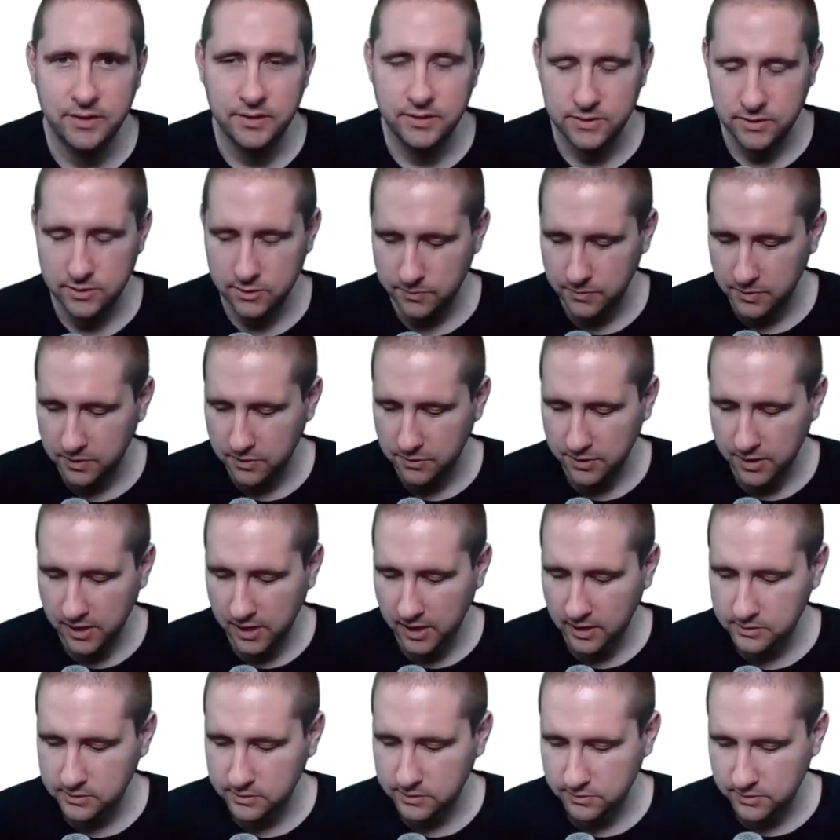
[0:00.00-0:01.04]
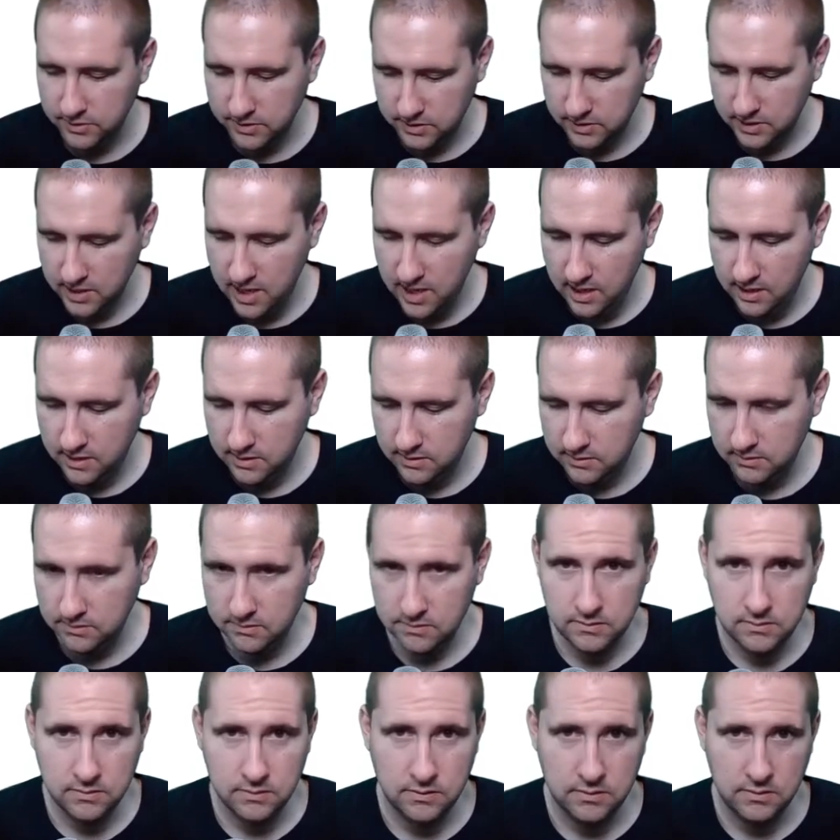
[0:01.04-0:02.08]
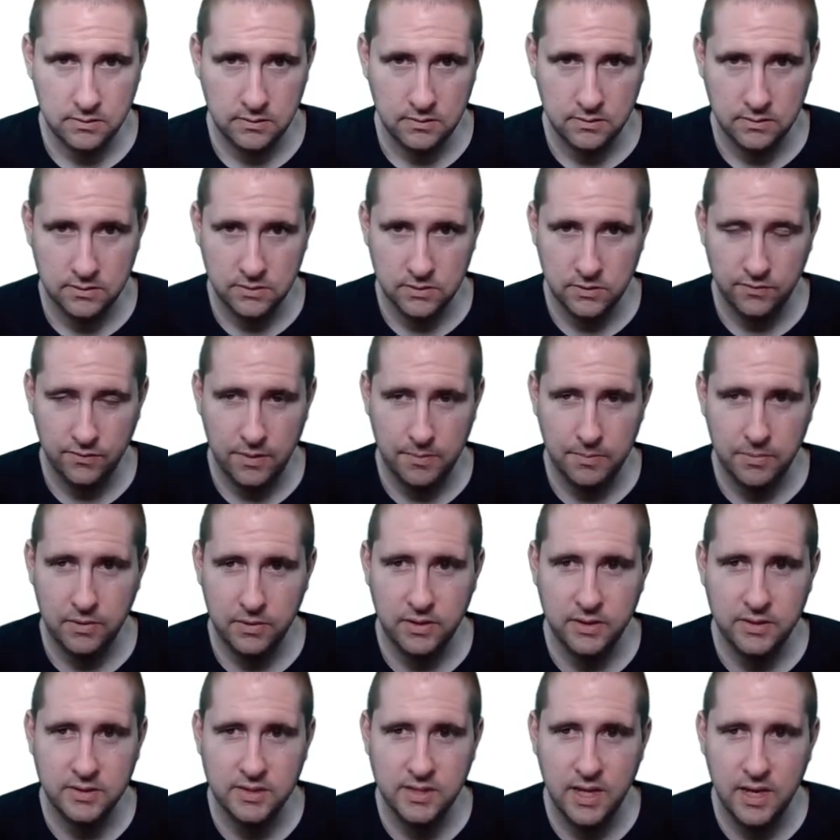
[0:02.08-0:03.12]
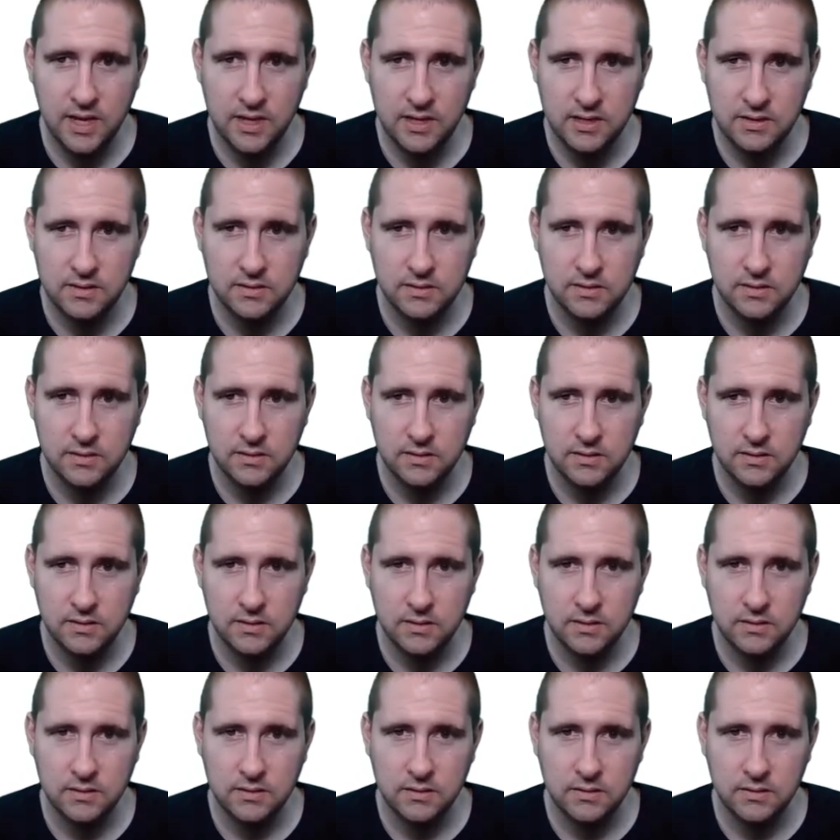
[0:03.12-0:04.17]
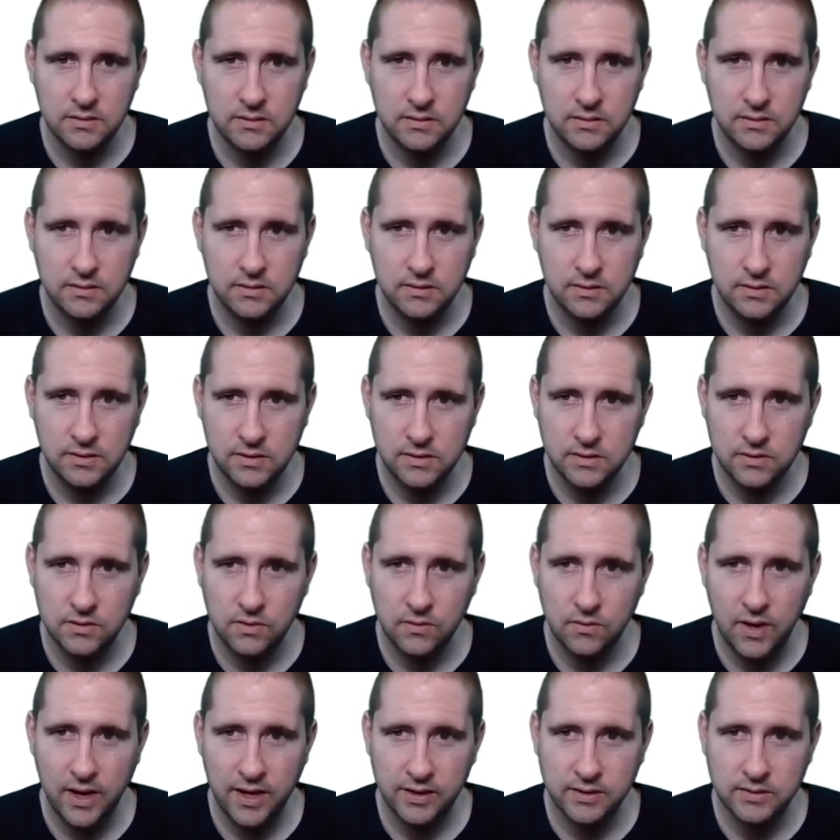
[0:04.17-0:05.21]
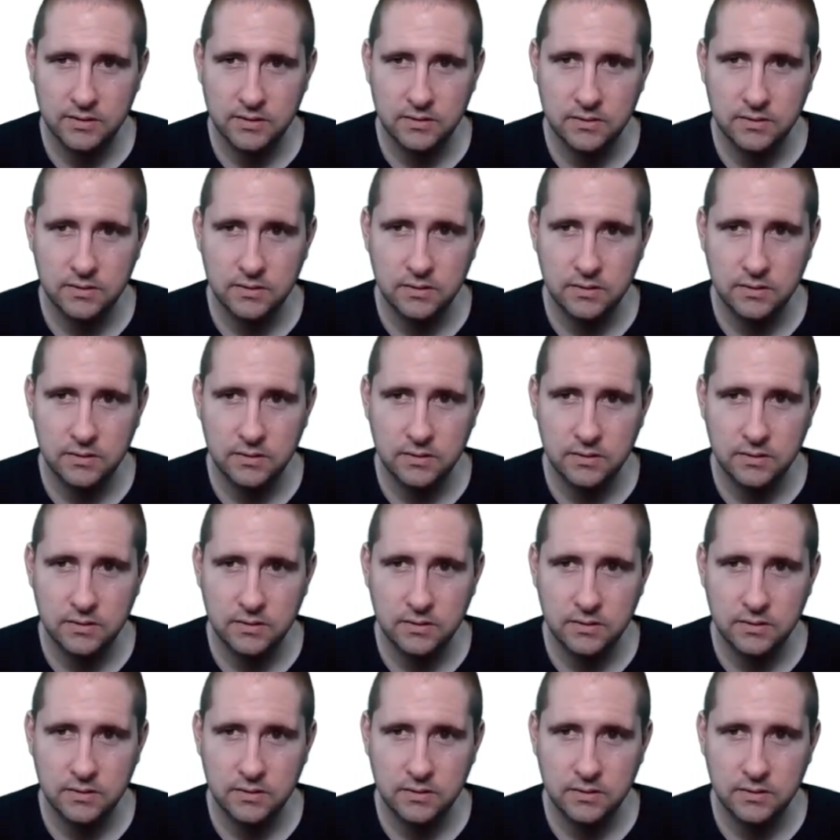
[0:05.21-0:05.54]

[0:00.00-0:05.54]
So we know the answer is 10. So if I put in 10, it is correct.